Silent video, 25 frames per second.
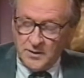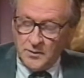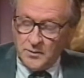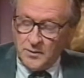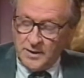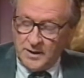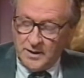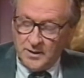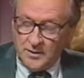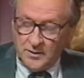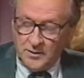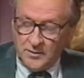their
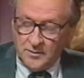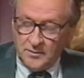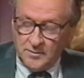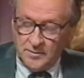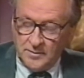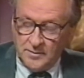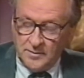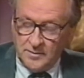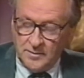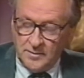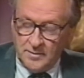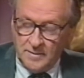way
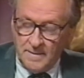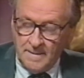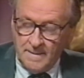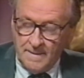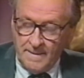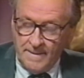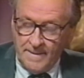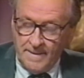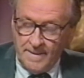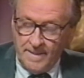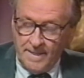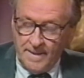home.
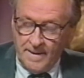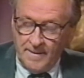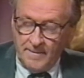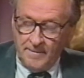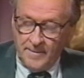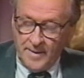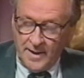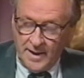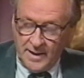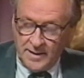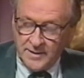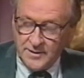
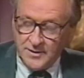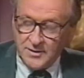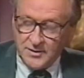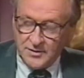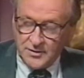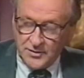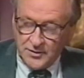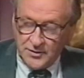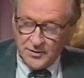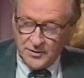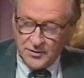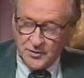Man's
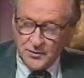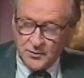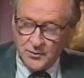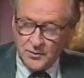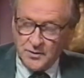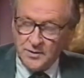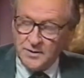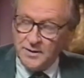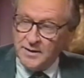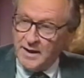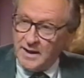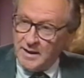search
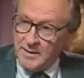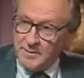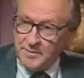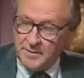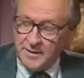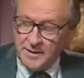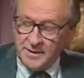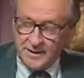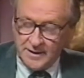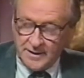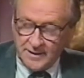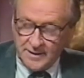will
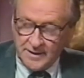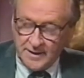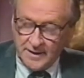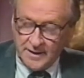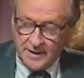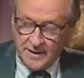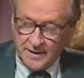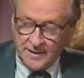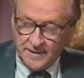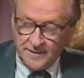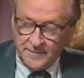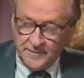not be
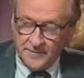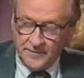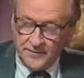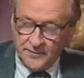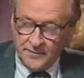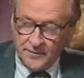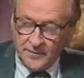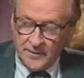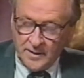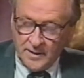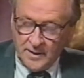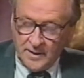denied.
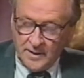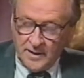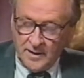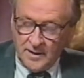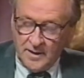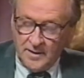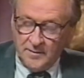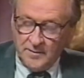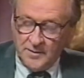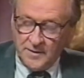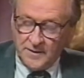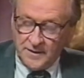
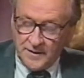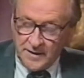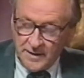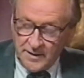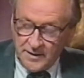But